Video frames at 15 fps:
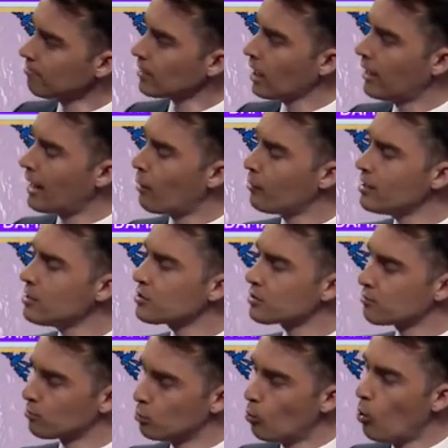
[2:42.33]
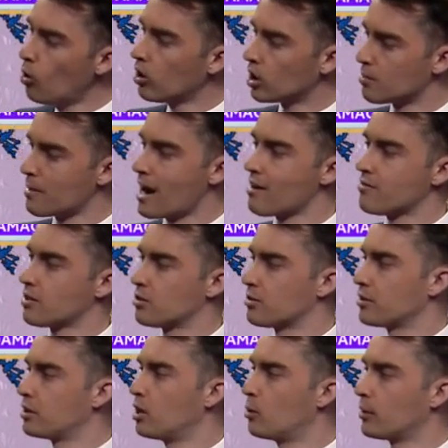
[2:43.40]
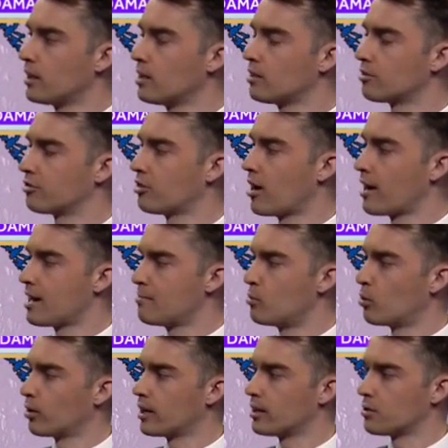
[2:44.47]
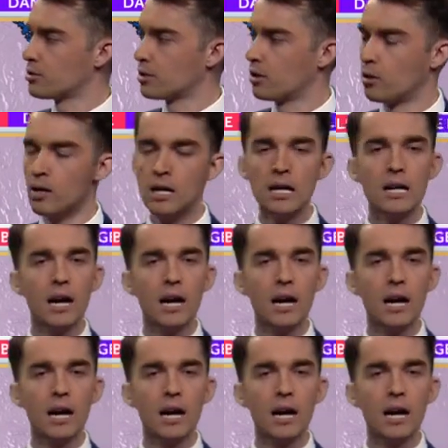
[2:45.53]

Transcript: Now, it is warm, obviously, going into Friday morning, so